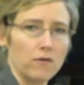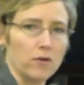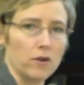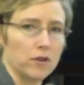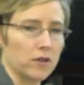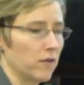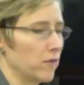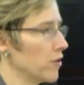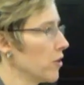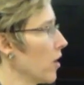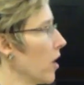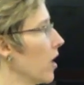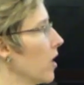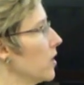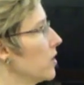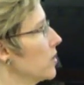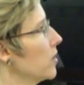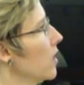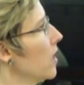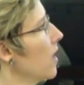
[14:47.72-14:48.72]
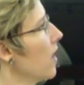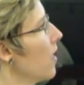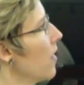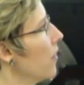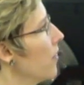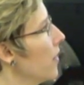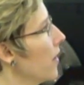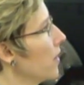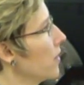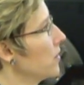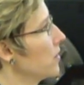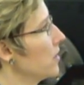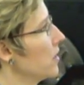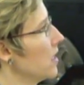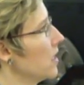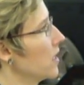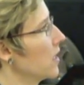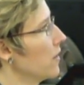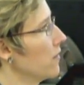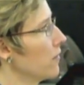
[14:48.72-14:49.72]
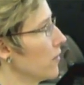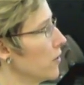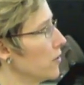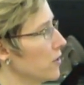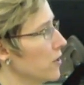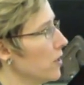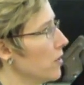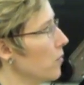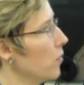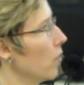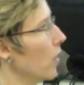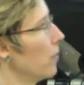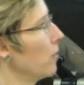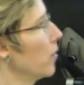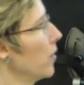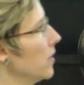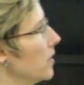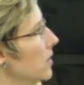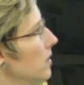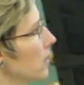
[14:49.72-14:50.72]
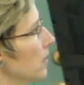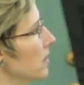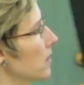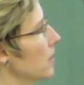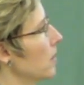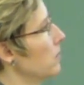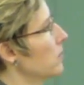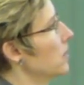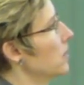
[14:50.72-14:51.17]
volt of charge. there's the conversion. 1.6 times